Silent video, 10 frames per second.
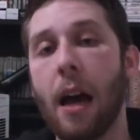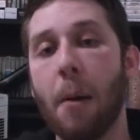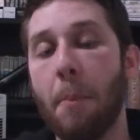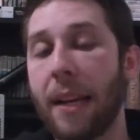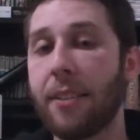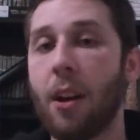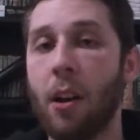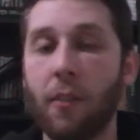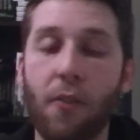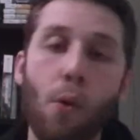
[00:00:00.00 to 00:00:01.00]
based
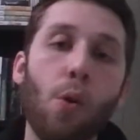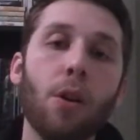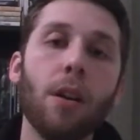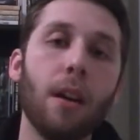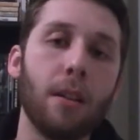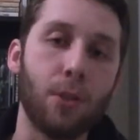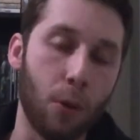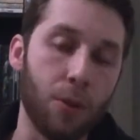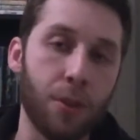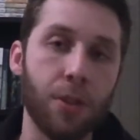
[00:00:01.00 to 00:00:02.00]
on four
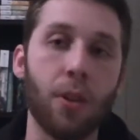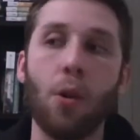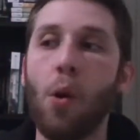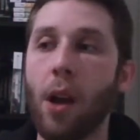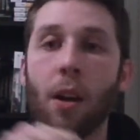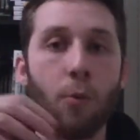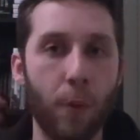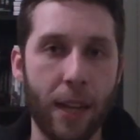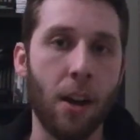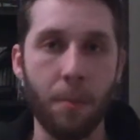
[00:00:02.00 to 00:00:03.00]
soldiers going on a
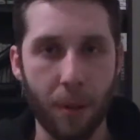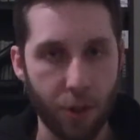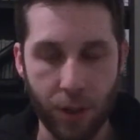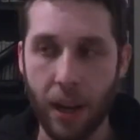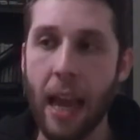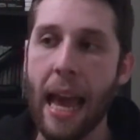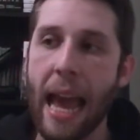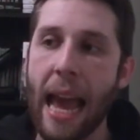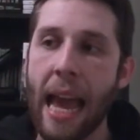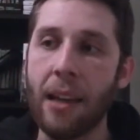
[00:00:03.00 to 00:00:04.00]
recon mission.
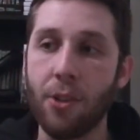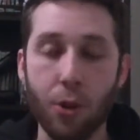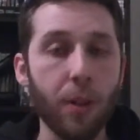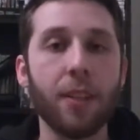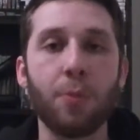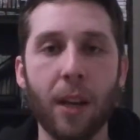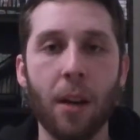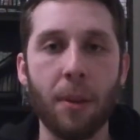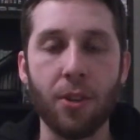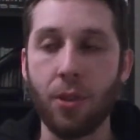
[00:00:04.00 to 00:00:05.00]
And during this
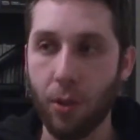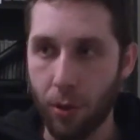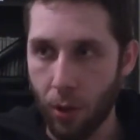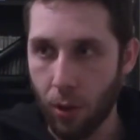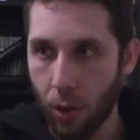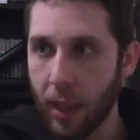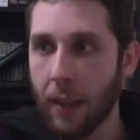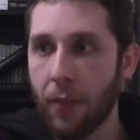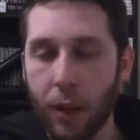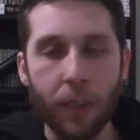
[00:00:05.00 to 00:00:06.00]
recon mission, they're
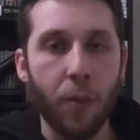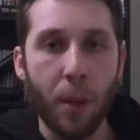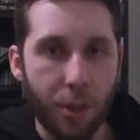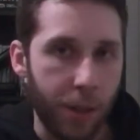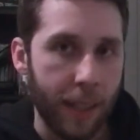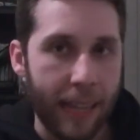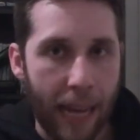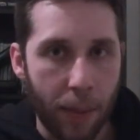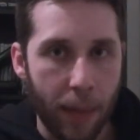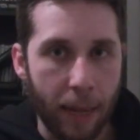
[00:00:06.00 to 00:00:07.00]
looking for information on the
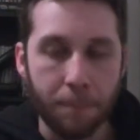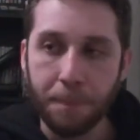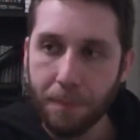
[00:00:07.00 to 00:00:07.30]
Taliban.